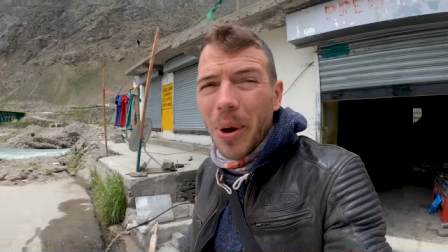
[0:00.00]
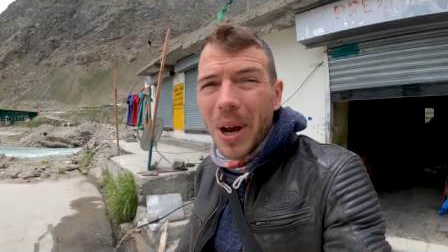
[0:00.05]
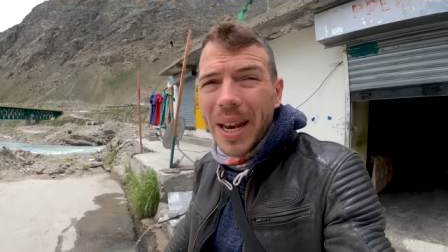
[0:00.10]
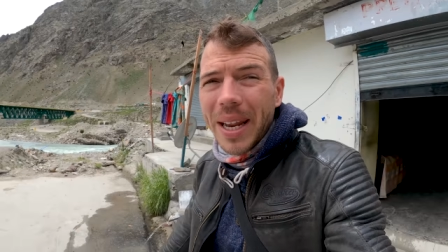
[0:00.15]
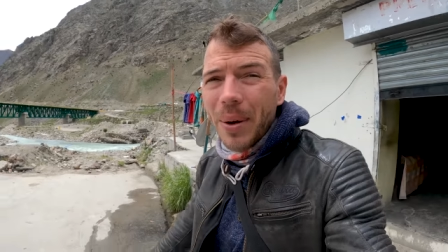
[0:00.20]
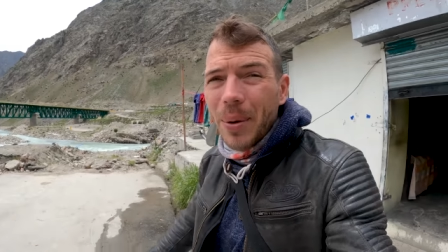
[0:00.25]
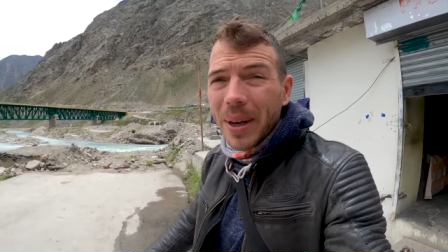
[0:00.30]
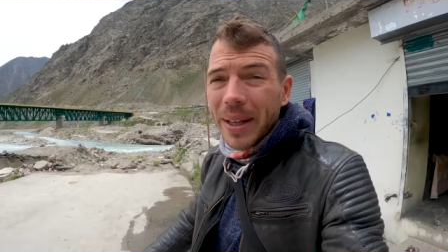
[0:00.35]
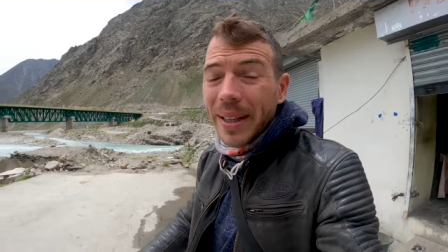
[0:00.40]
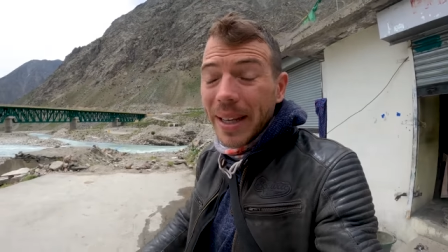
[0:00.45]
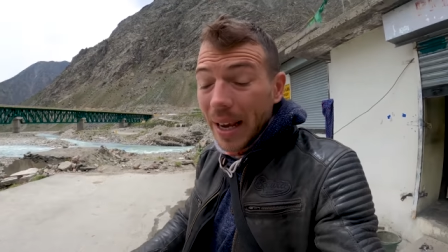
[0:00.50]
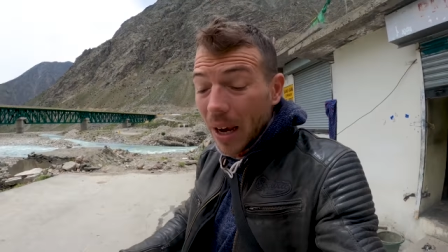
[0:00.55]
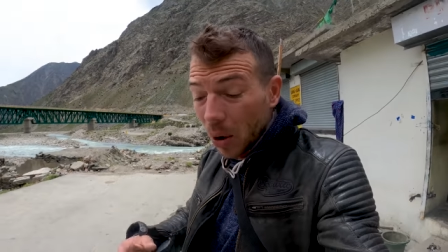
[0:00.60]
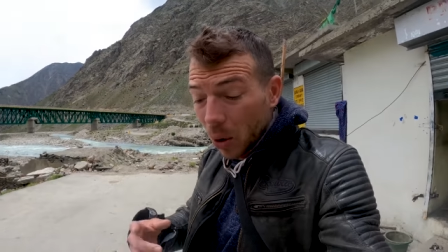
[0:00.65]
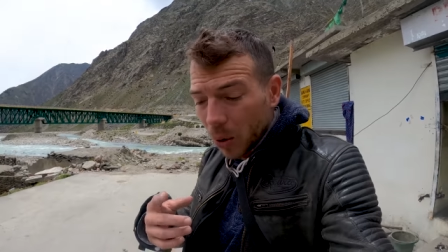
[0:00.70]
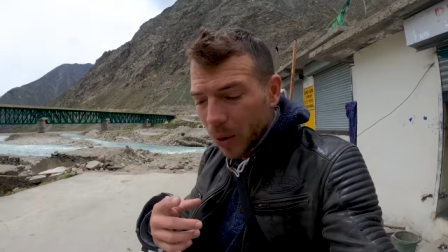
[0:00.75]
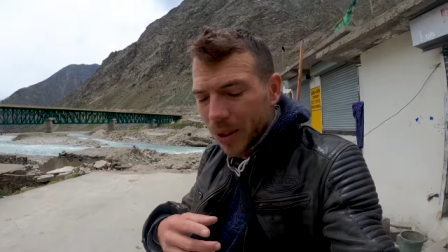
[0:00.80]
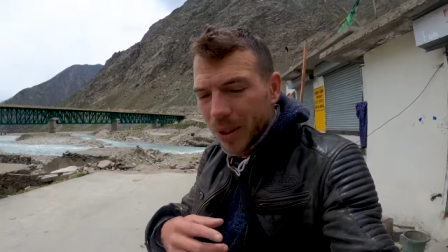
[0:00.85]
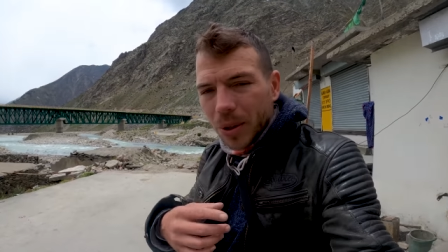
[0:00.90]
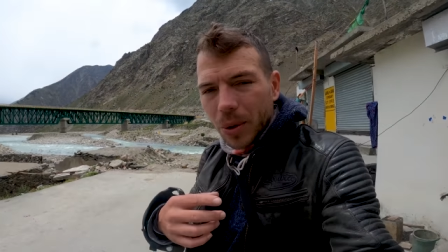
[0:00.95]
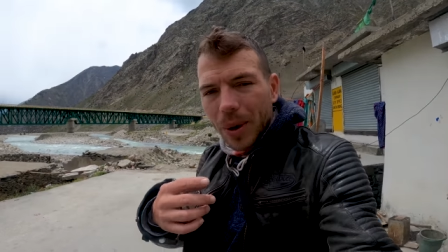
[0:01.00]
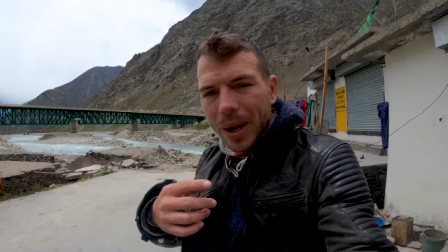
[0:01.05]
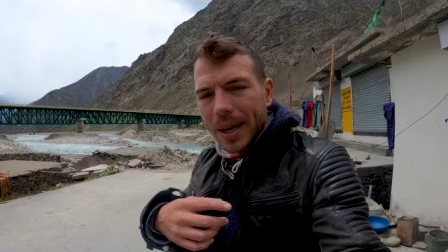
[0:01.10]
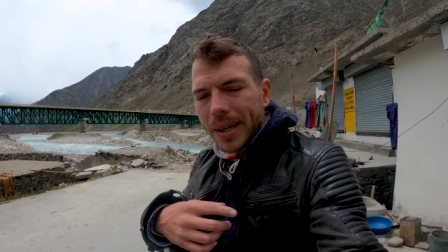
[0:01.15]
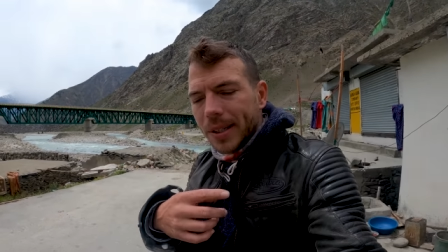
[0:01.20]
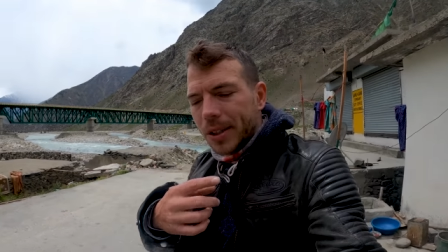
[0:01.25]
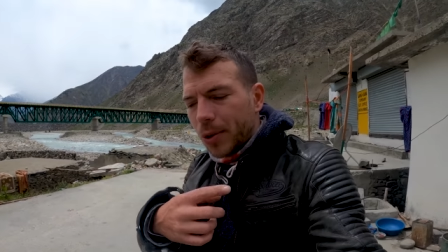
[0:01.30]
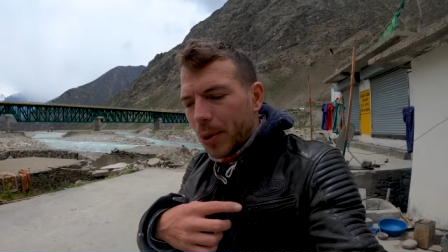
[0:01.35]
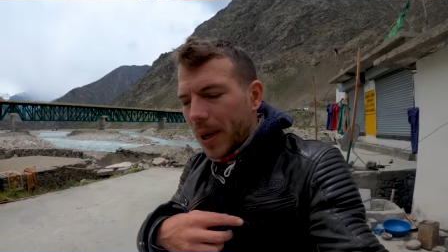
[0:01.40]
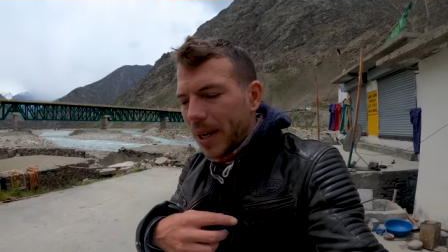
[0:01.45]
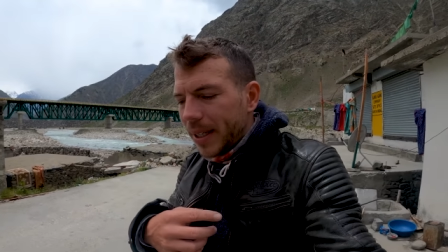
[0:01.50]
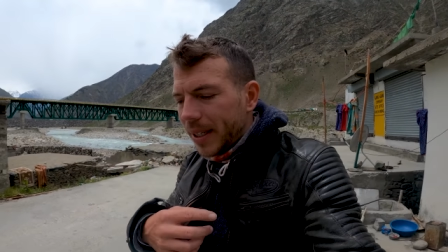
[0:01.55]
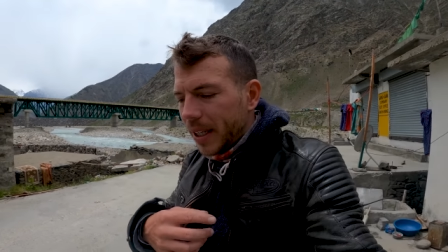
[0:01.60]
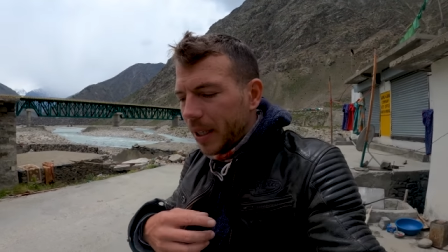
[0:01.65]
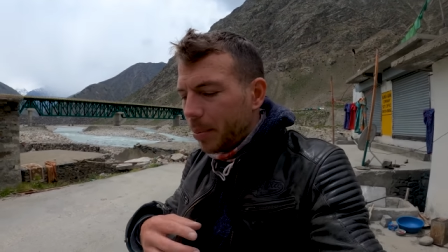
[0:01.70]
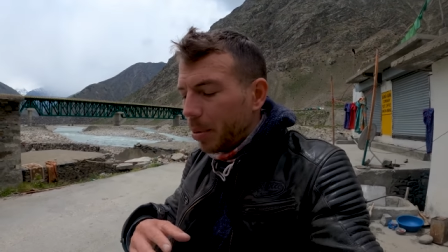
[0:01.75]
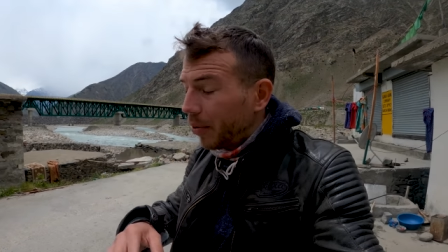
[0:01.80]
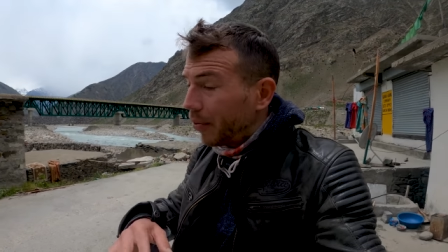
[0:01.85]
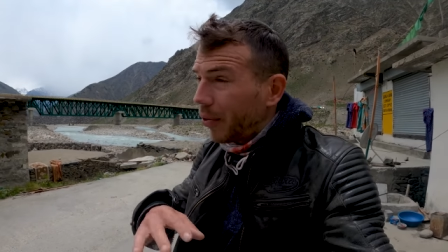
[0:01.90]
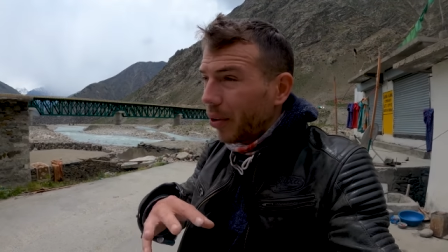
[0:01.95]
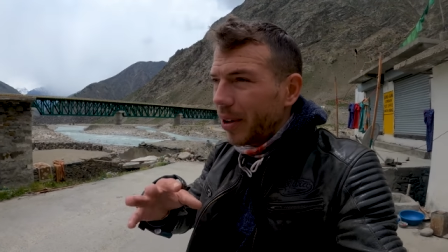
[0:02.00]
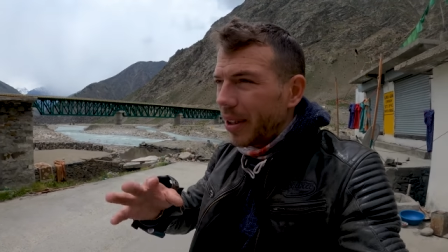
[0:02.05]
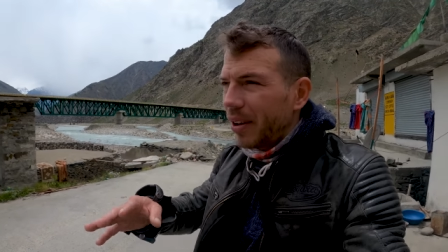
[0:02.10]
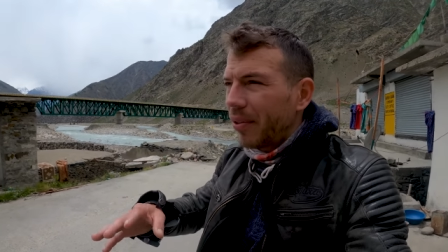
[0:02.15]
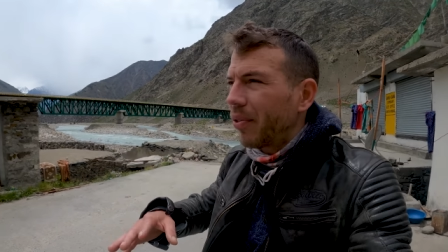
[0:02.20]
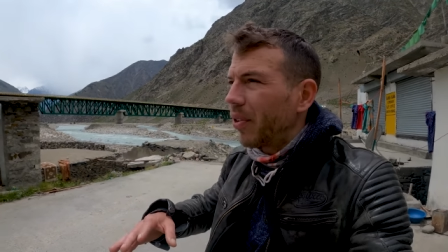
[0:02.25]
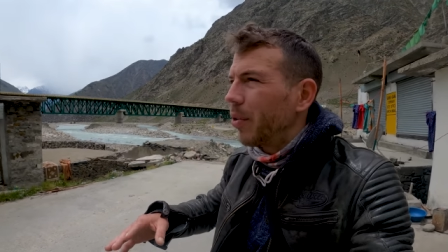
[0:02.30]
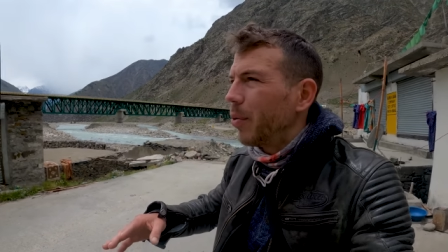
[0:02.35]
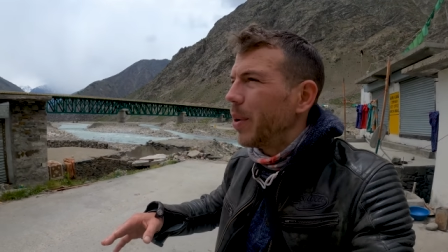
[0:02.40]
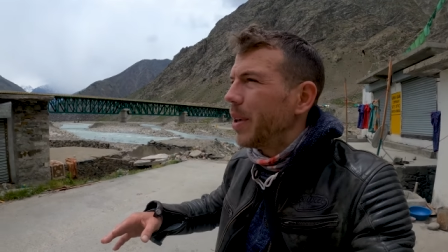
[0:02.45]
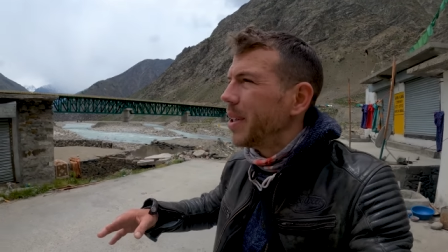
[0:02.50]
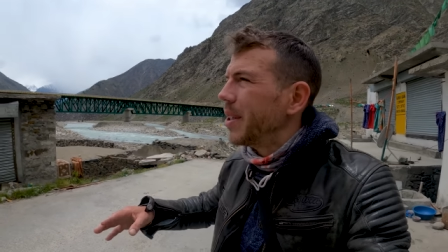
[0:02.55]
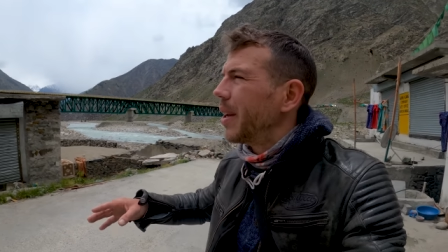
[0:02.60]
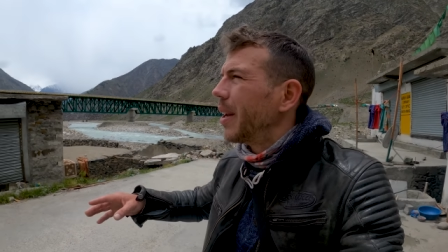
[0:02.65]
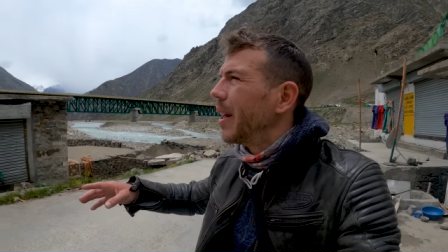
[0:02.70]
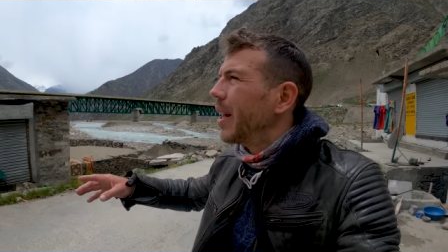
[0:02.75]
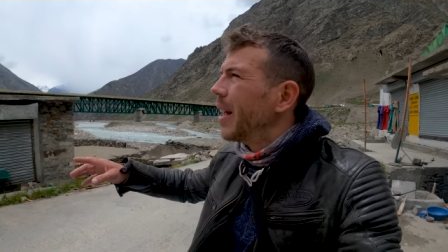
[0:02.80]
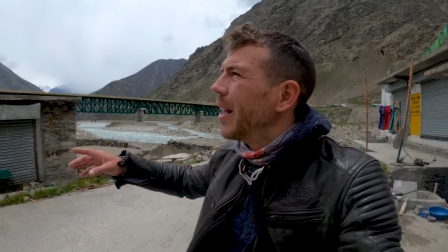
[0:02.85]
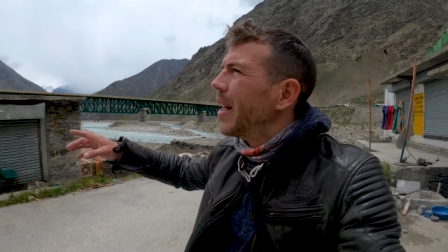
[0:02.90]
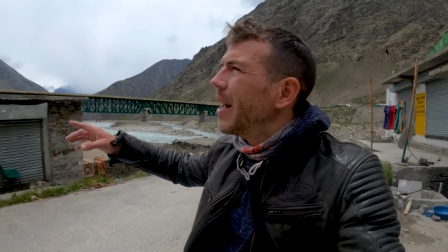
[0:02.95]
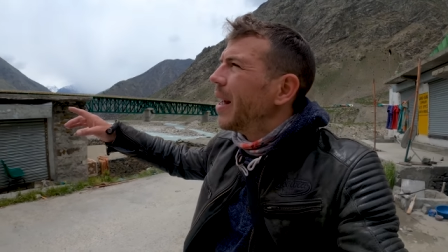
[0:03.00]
But anyway, they also are stranded, but for different reason.